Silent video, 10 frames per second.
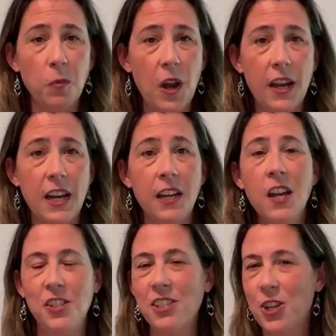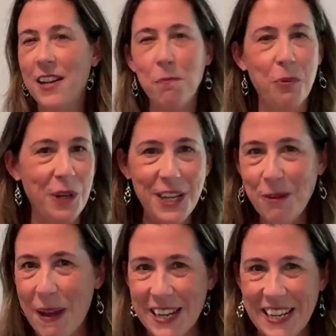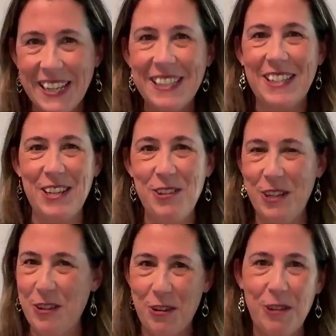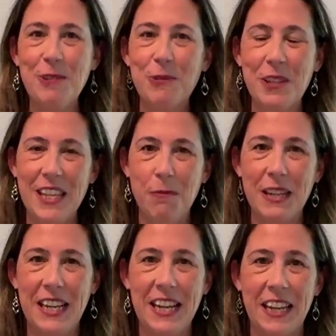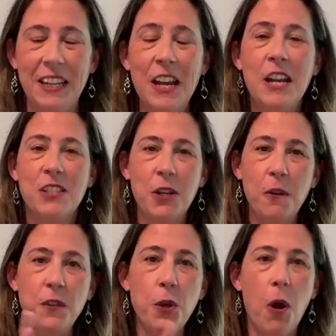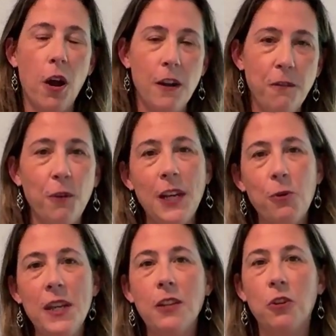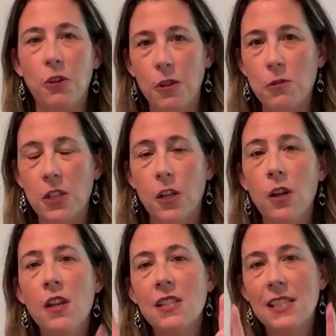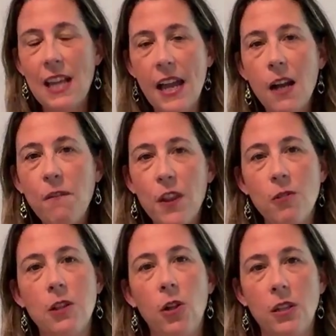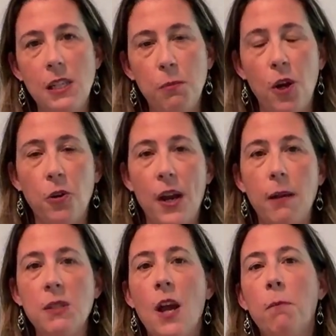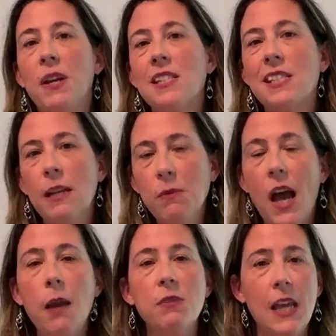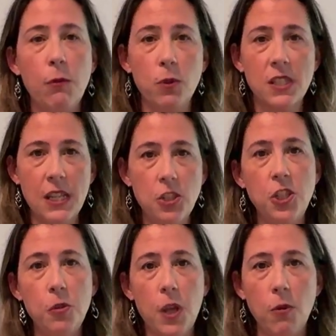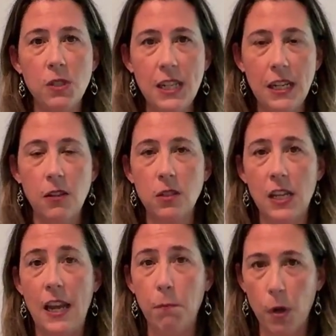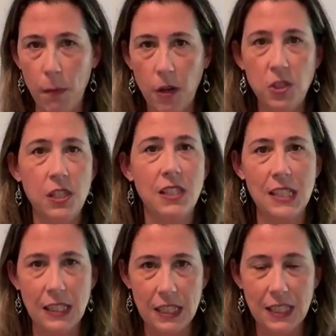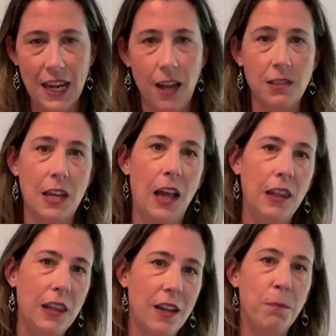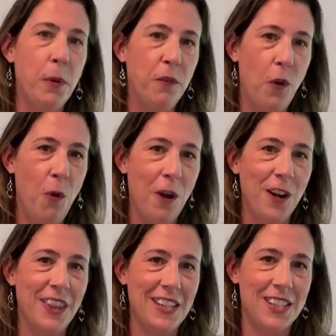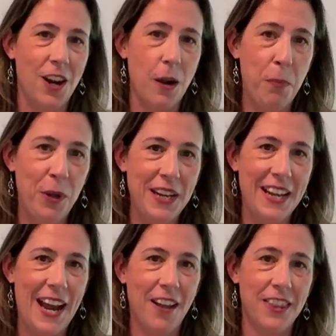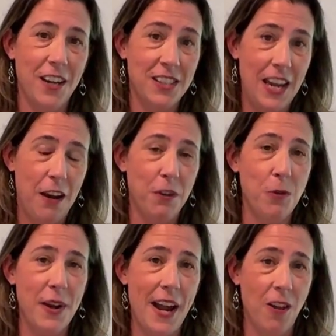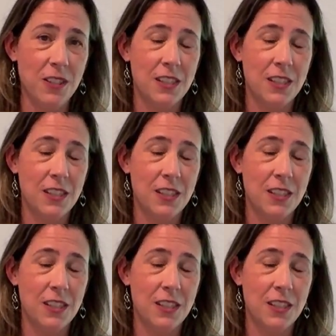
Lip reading: running, just trying to bring you back in so you can cruise with them again. So if you are a frequent cruiser, sign up for those loyalty programs, because sometimes they will send you those deals and promotions and discounts before they start putting it out there to everyone else.